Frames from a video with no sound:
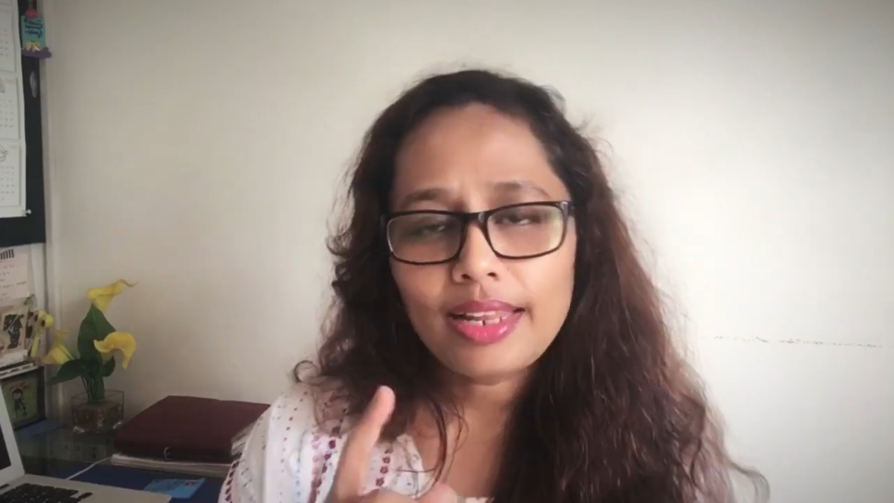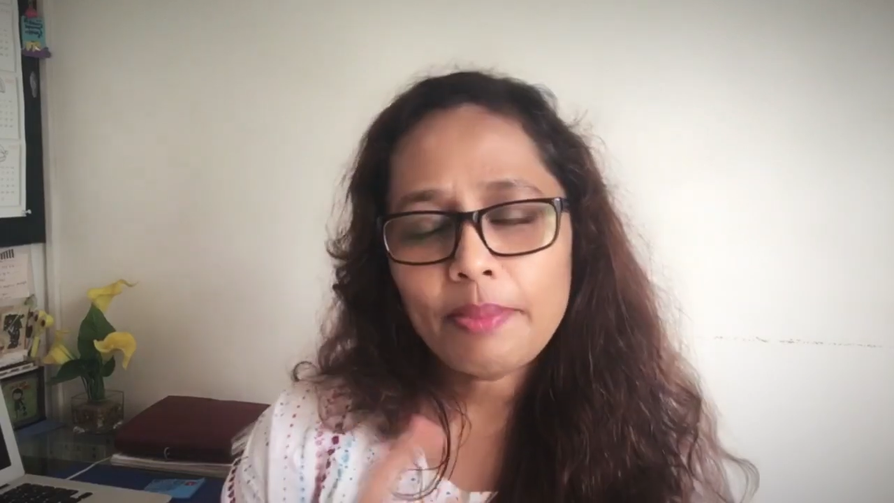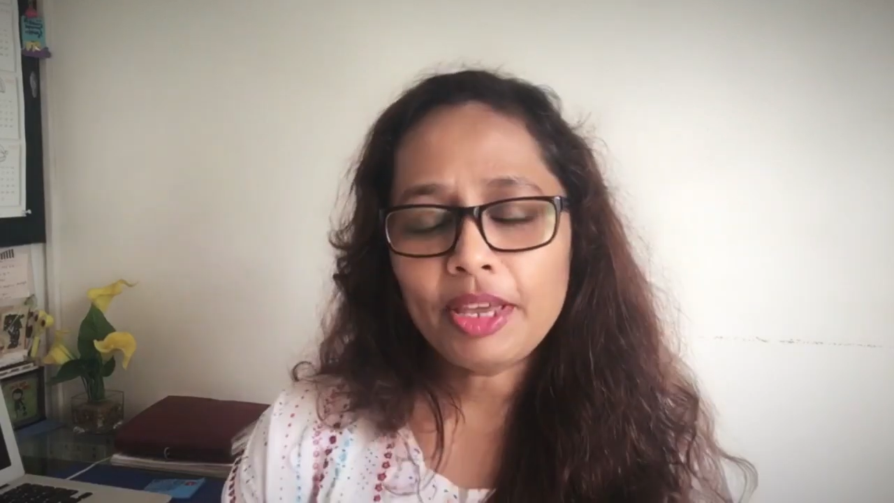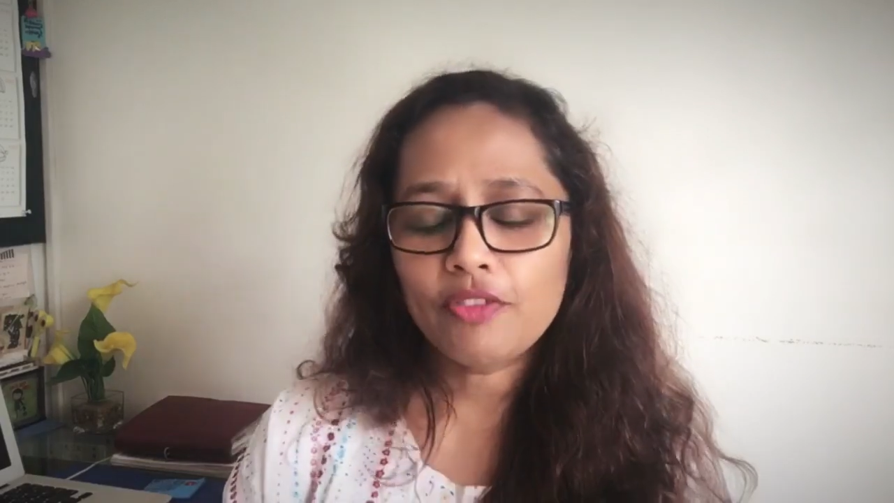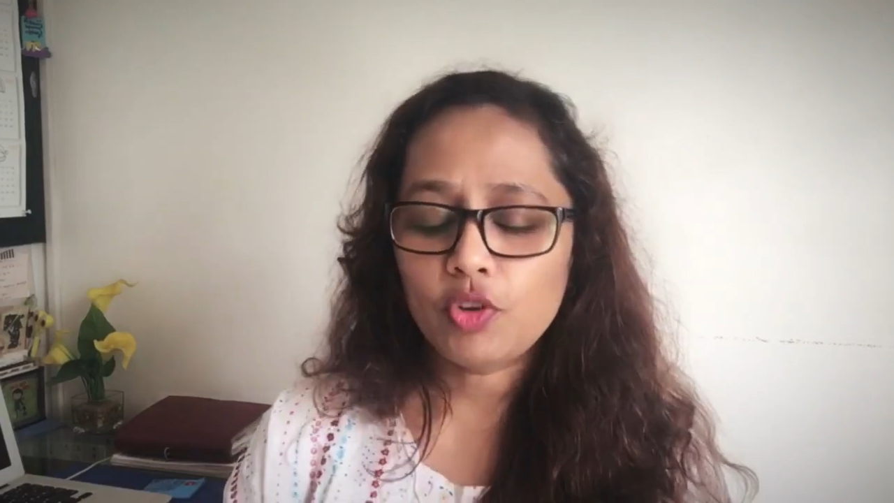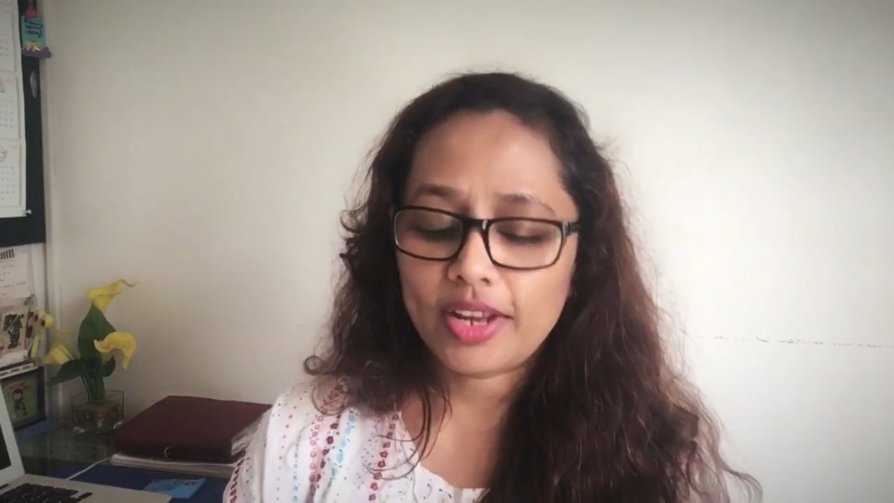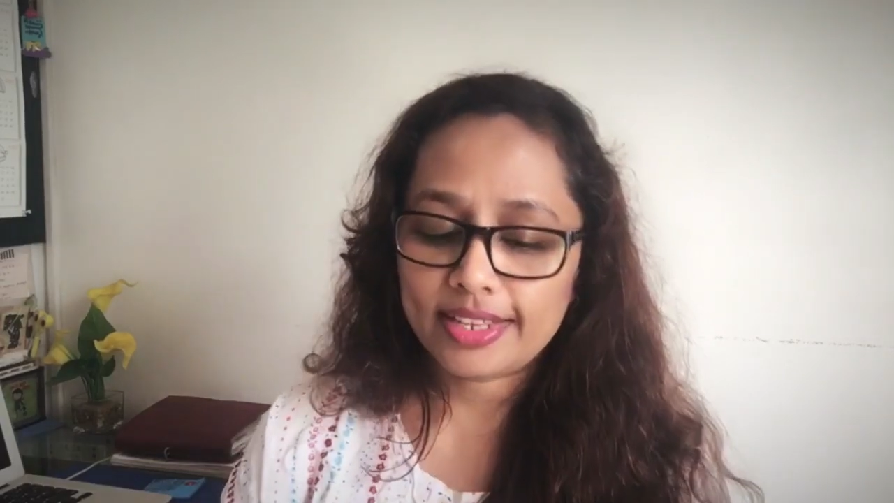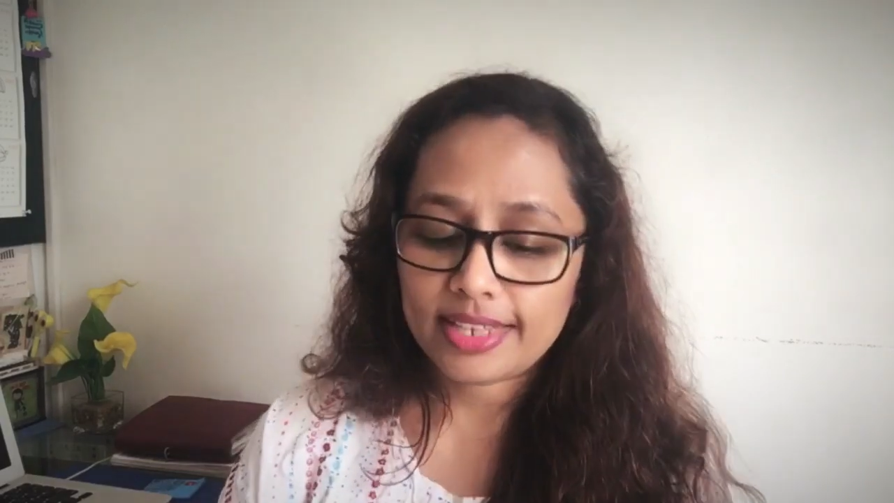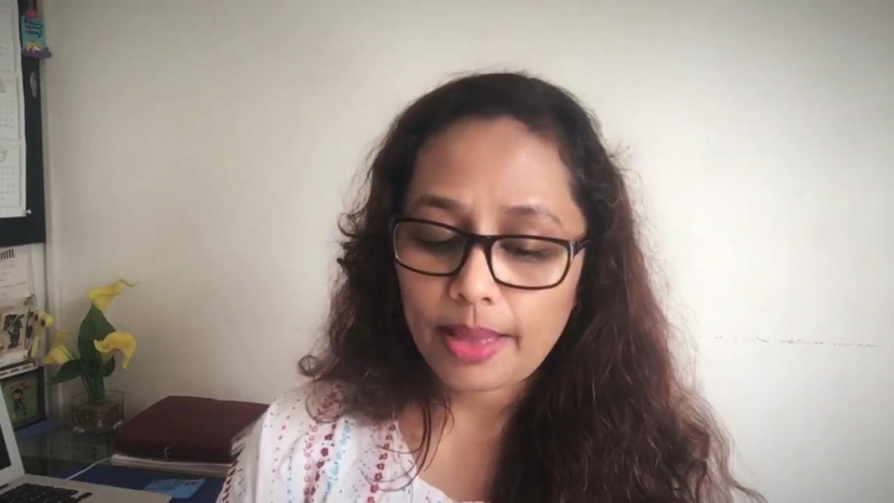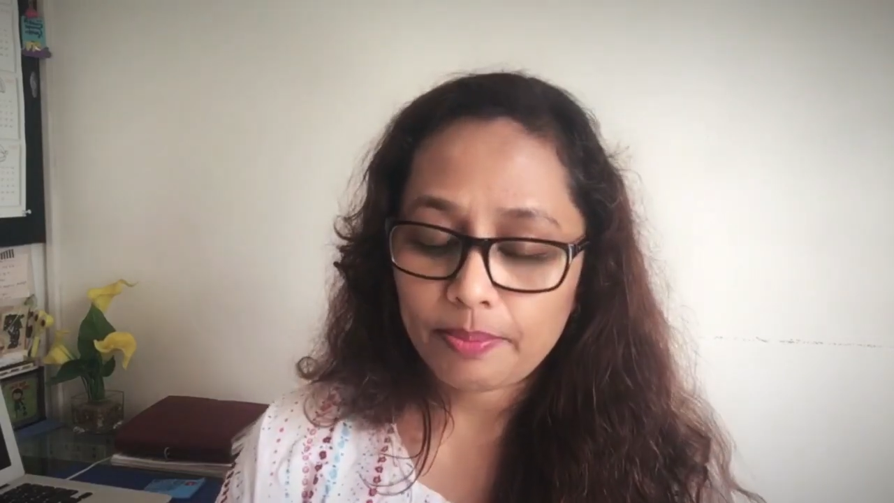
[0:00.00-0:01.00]
Let me give you an
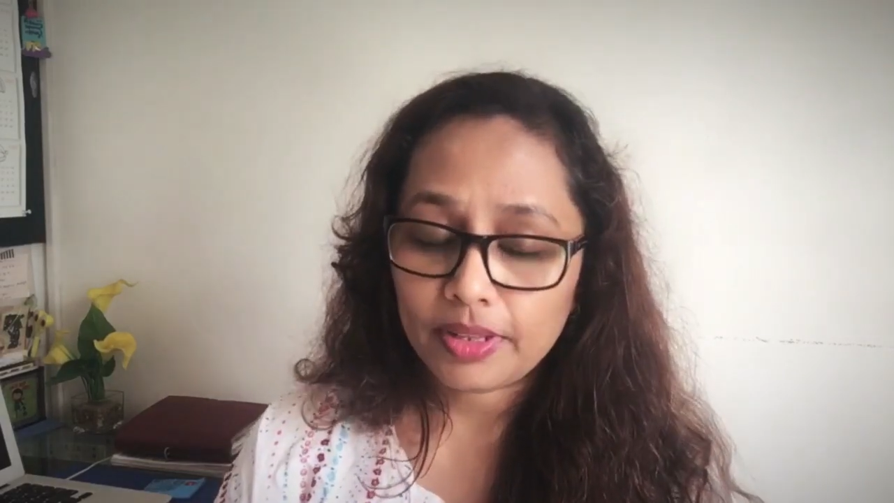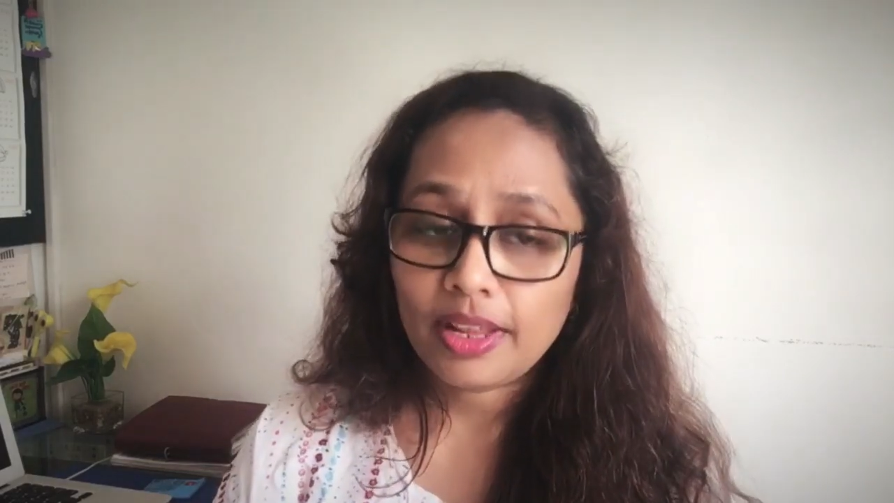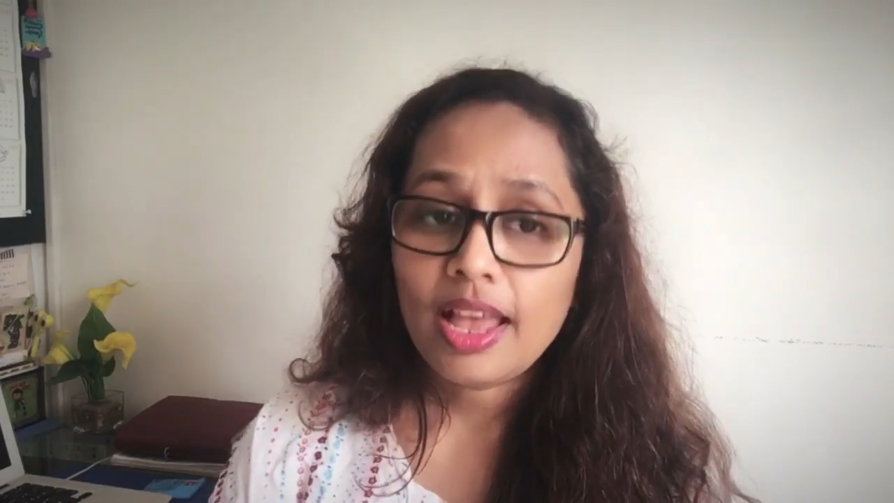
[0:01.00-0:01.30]
example.